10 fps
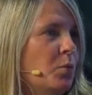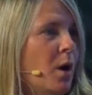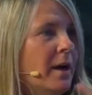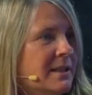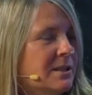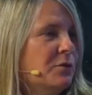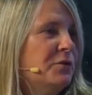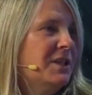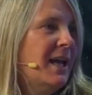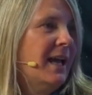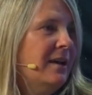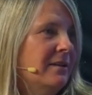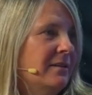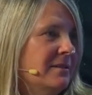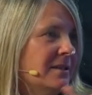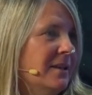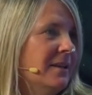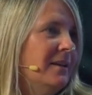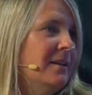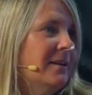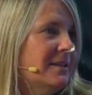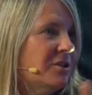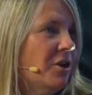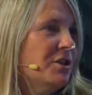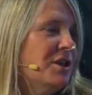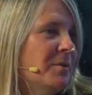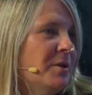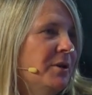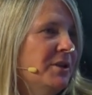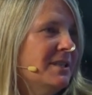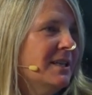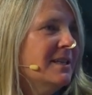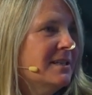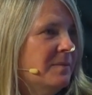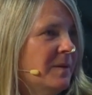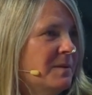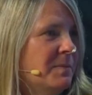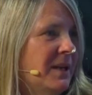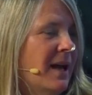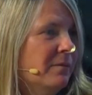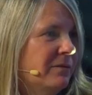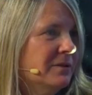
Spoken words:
The wider sort of tech and startup community has been helpful.